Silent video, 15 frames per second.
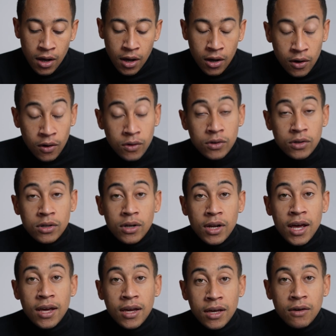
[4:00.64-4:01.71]
a constant
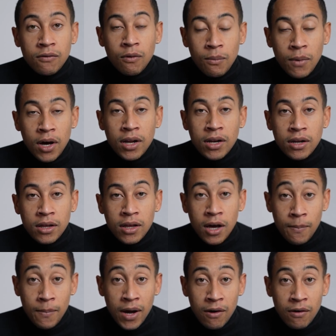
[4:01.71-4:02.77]
aching reminder that
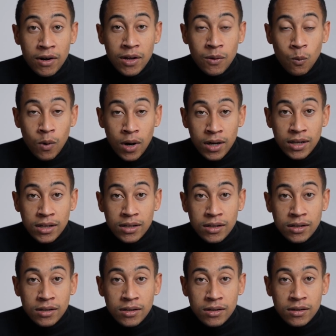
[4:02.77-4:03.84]
apparently white
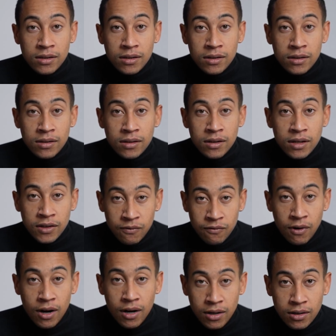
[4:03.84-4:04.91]
is
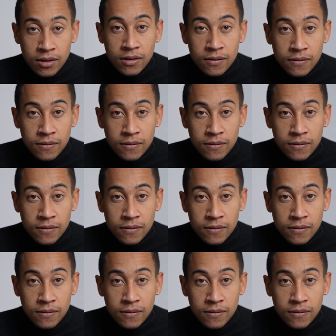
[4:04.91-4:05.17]
right.